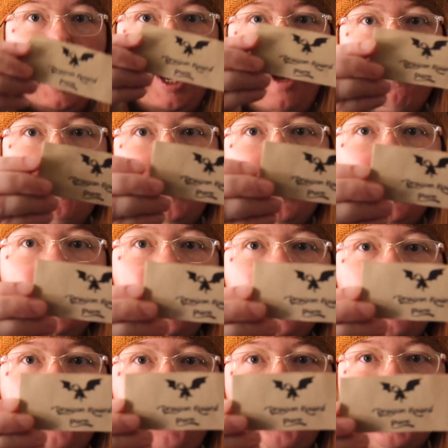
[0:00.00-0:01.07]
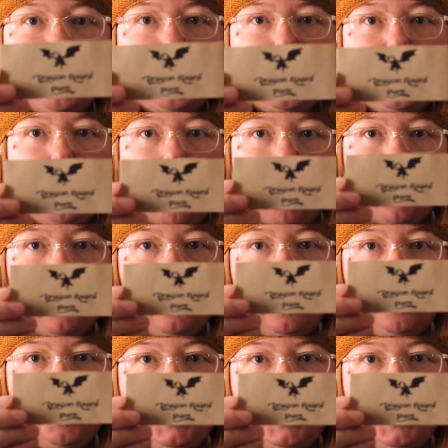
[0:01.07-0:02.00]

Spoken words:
The first yarn